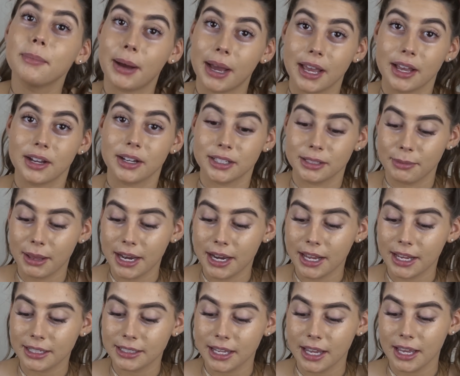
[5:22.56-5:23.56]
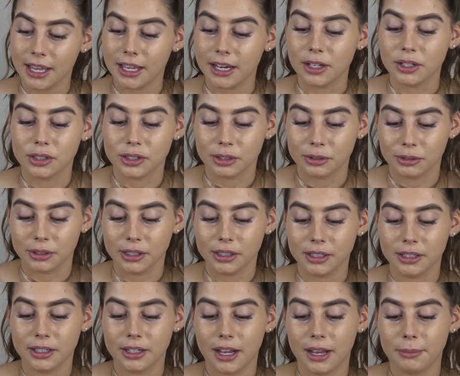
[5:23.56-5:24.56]
by Cosmetics. It's so
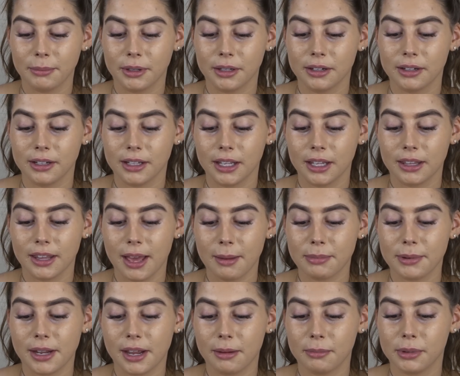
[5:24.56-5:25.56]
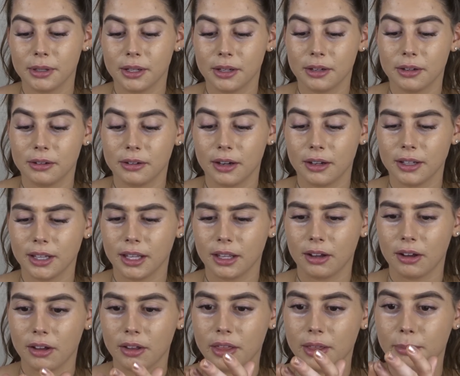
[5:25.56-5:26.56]
good. I'm gonna link that down below. I'll
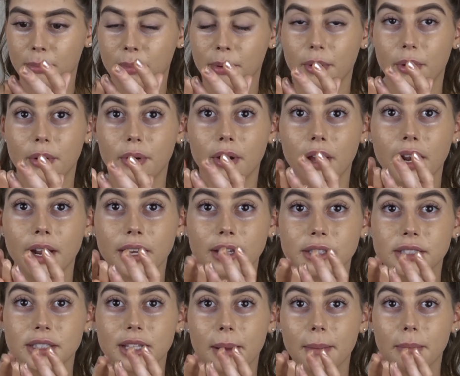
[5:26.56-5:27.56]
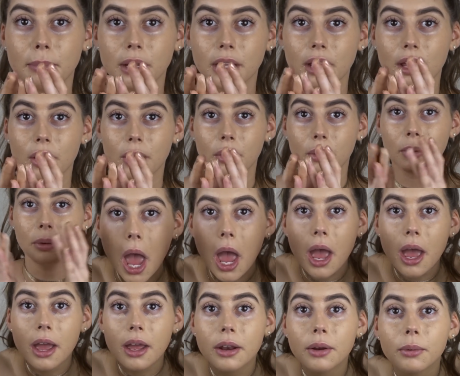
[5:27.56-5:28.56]
link all the products below.
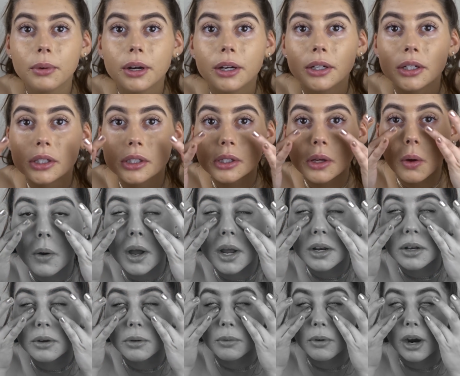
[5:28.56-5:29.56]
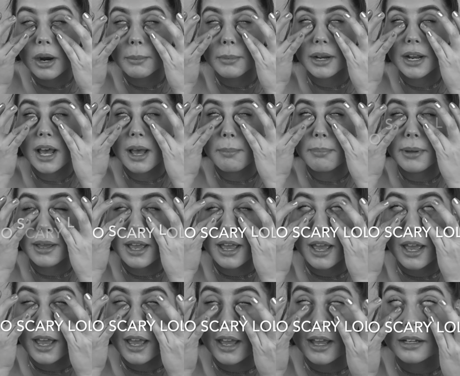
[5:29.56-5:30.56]
And we're just going to warm it up
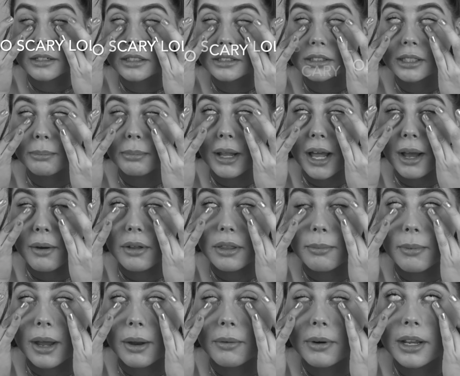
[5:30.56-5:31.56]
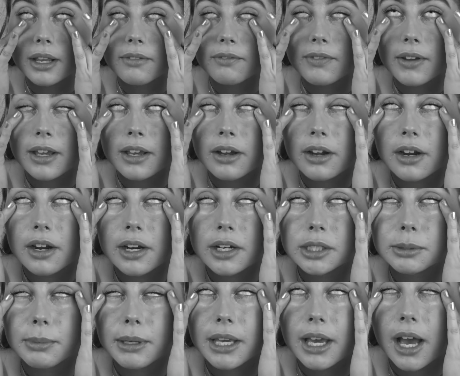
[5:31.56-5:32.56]
and just apply with my ring
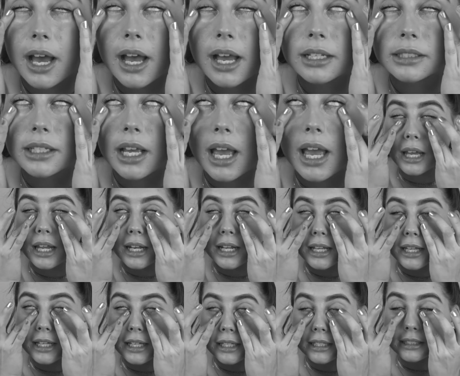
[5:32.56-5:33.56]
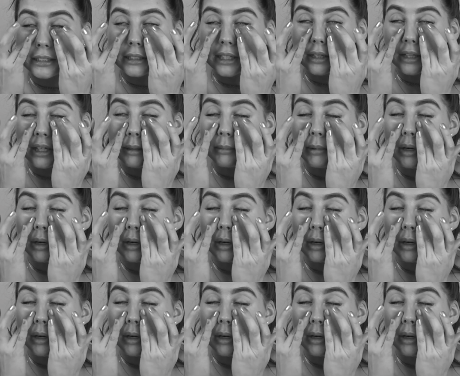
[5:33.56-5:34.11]
fingers because it is the